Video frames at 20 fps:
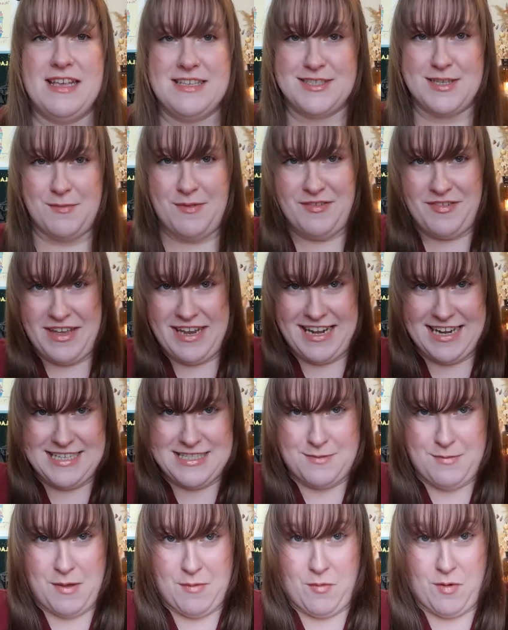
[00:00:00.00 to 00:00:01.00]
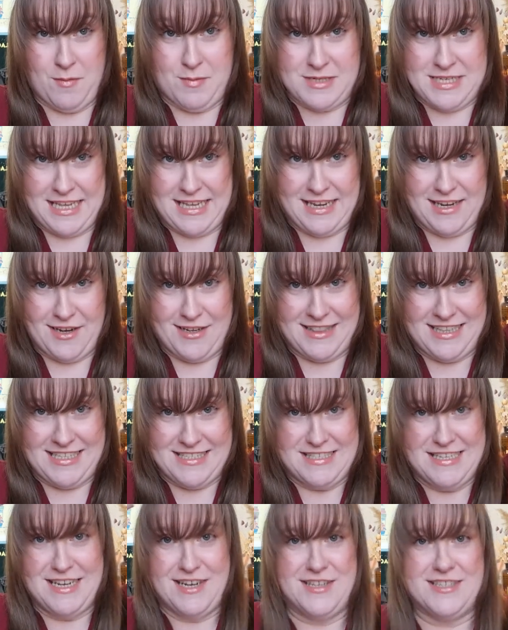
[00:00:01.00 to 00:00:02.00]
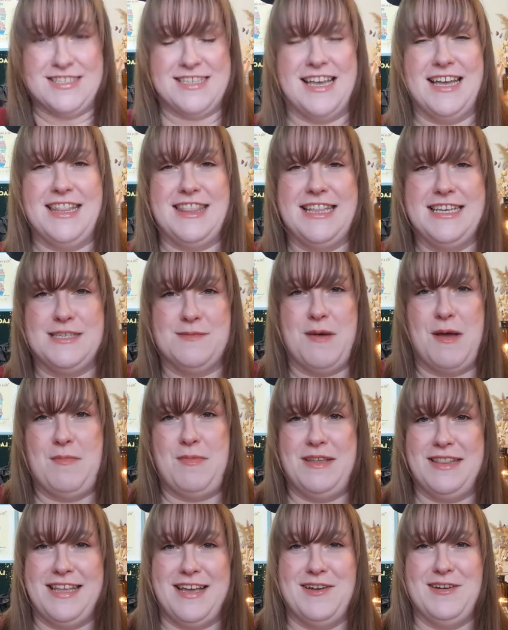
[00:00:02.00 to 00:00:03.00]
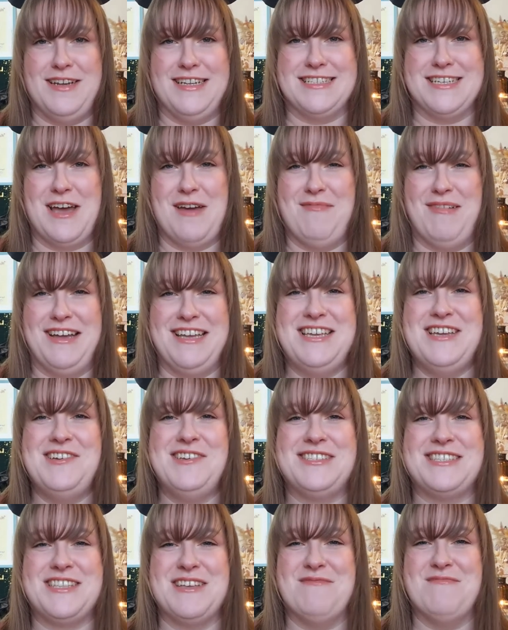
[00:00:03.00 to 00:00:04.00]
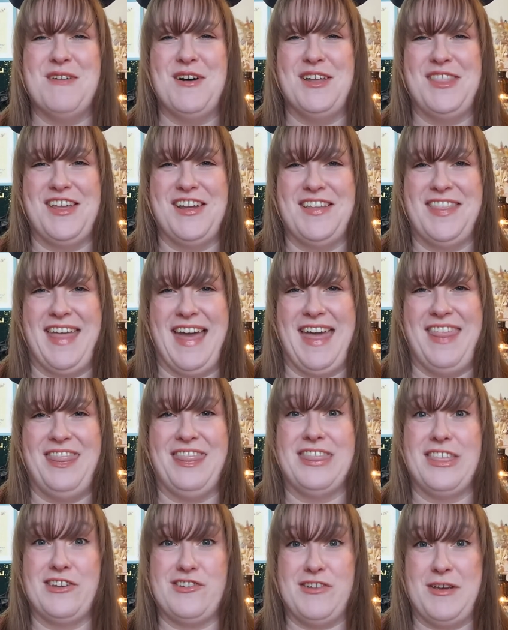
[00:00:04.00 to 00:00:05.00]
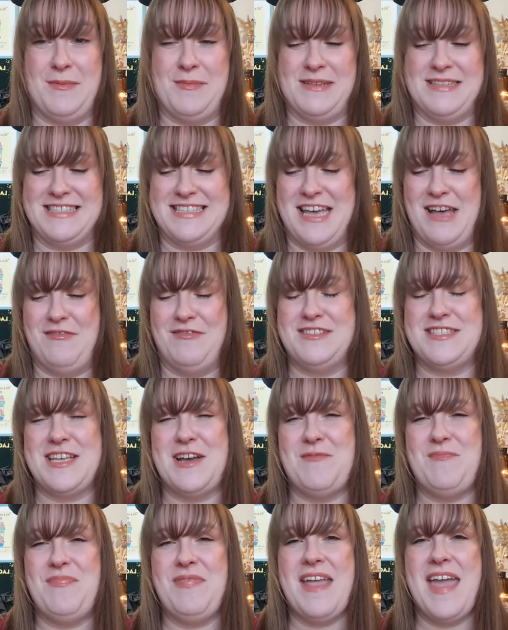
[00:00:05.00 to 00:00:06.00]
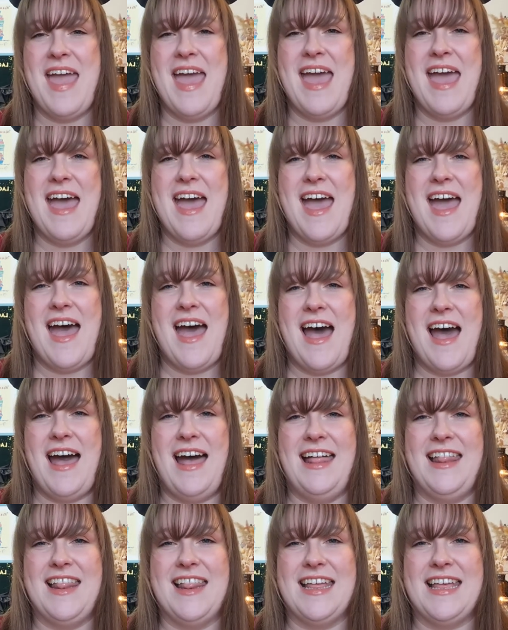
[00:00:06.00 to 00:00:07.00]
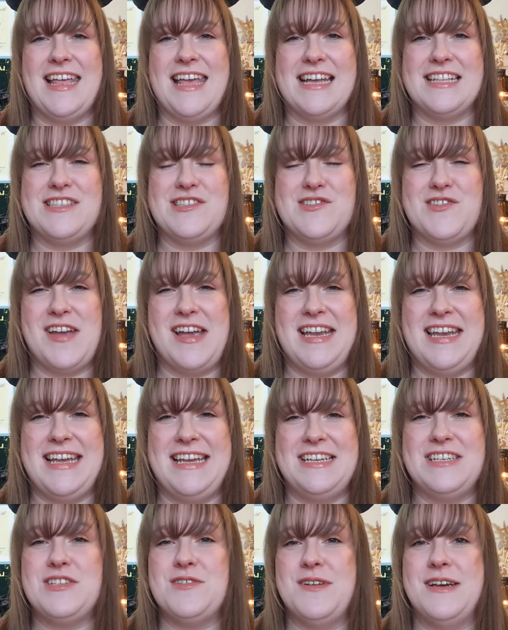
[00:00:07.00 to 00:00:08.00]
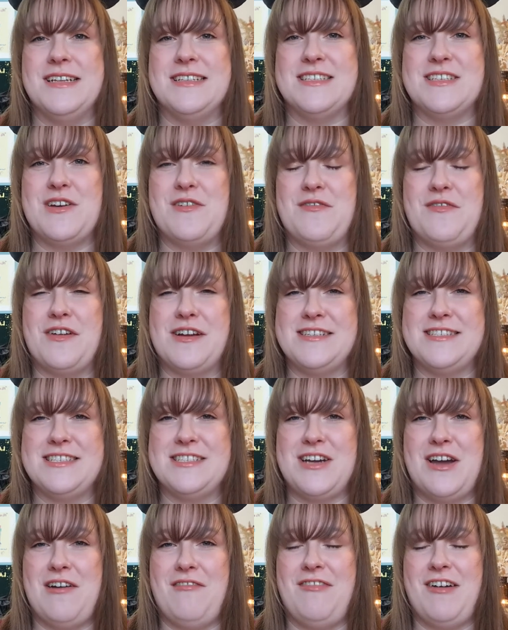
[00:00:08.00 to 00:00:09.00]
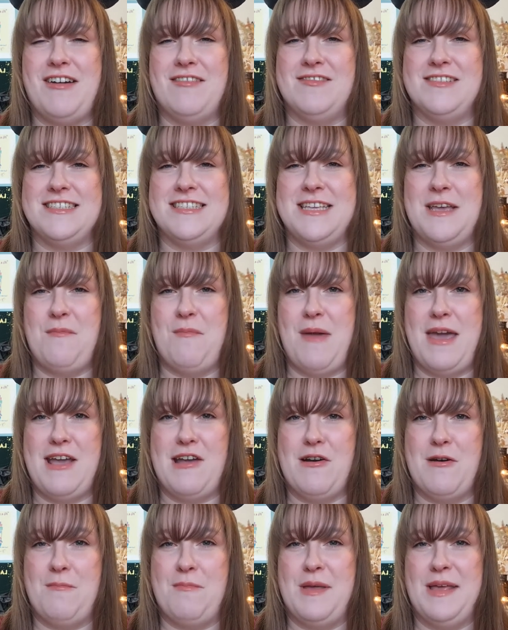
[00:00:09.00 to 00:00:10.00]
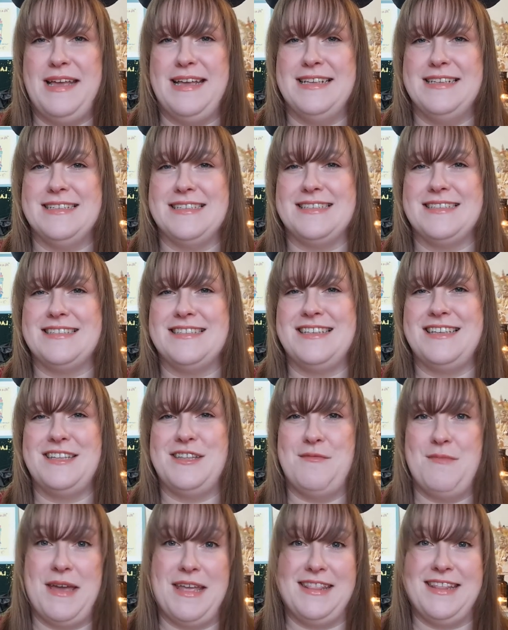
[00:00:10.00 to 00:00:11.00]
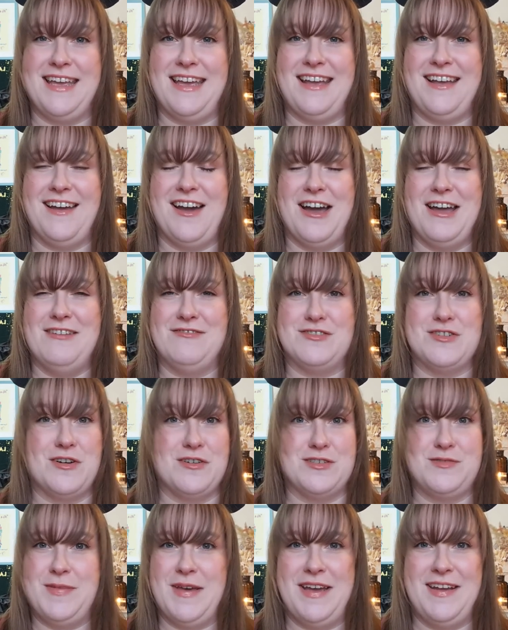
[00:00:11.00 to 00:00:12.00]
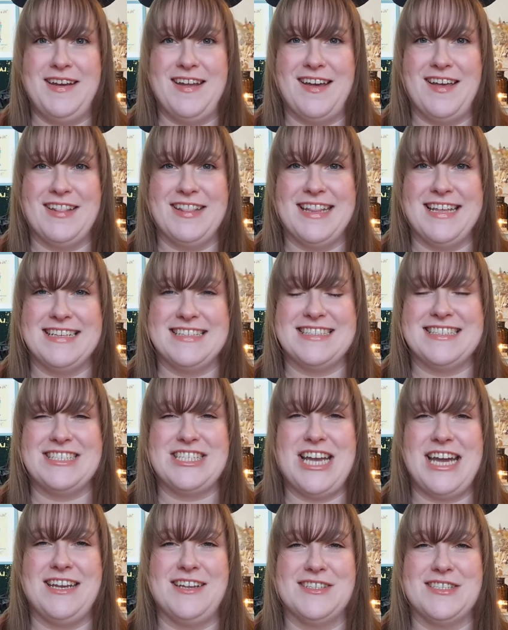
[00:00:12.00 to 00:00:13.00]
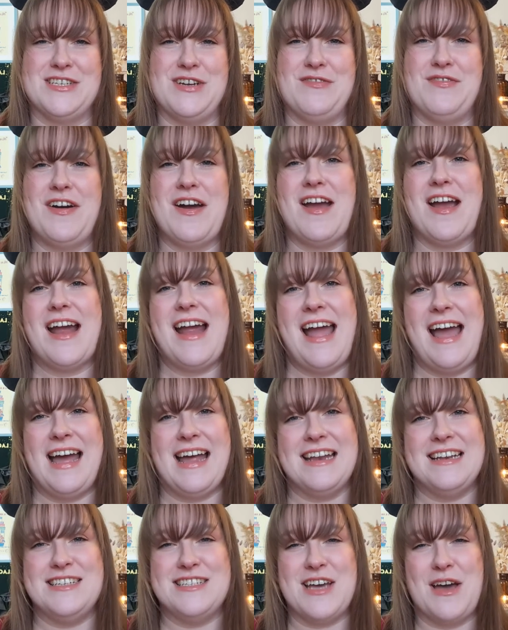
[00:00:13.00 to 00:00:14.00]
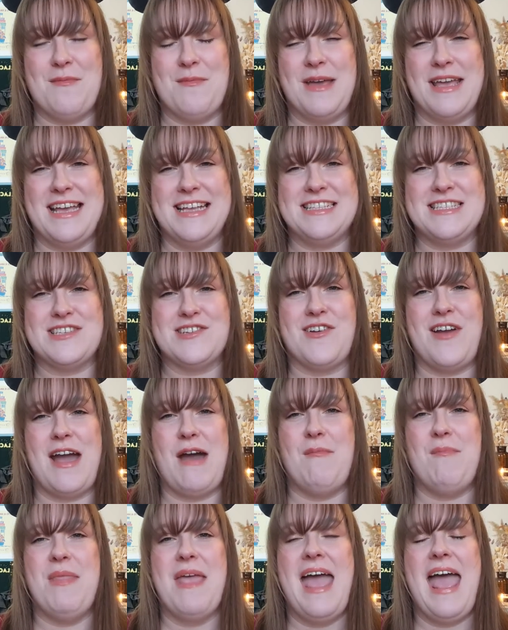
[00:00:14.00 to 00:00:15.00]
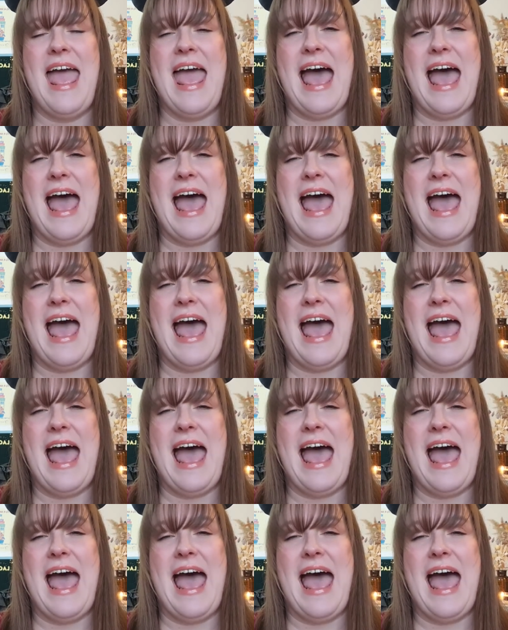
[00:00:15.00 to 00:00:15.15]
Some of it is a bit more particular. These ears, this might be the only time I use them other than the trip itself. So I'll get straight into it. So first off, obviously makeup is the main thing I've talked about on this channel so far and on my Instagram.